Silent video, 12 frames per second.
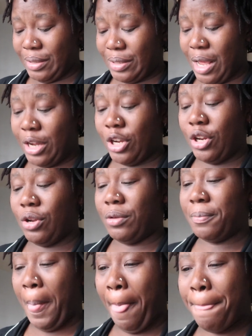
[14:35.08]
So I'm
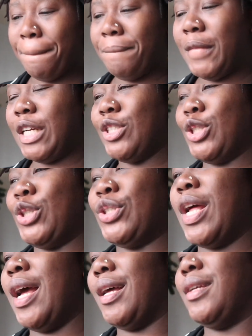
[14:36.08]
gonna
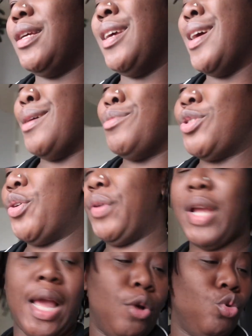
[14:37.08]
get out. I'm sorry
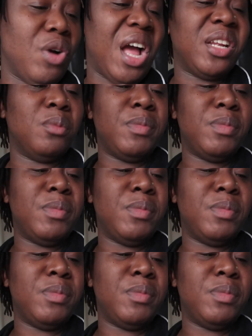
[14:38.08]
guys. And the